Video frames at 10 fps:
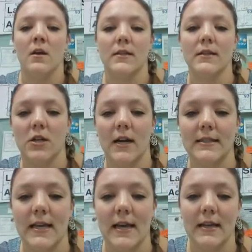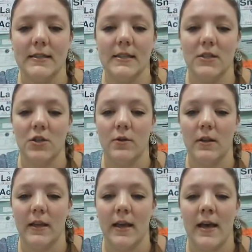So it's Chris's, his
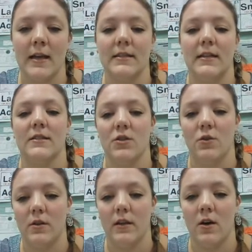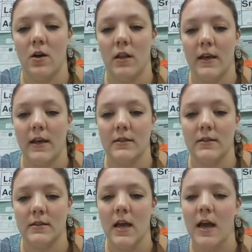nucleus, then his
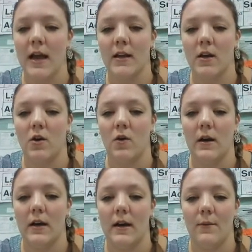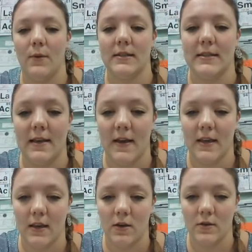nucleolus. I know, I want to say that
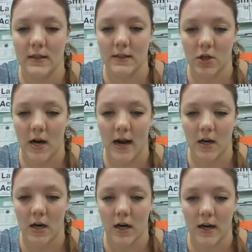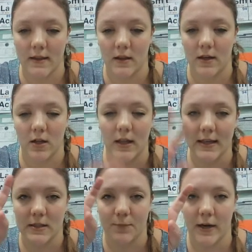he used this cracker and the little
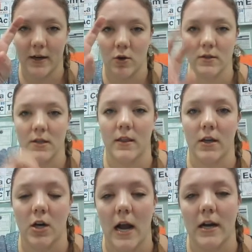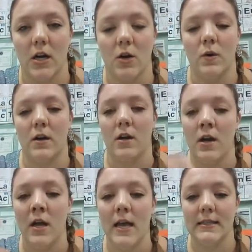like sprinkles on the cracker were
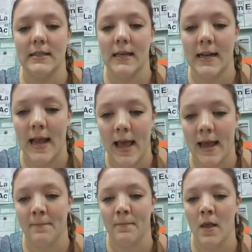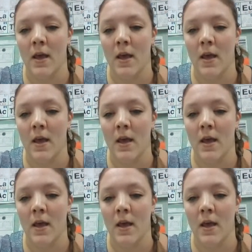his DNA.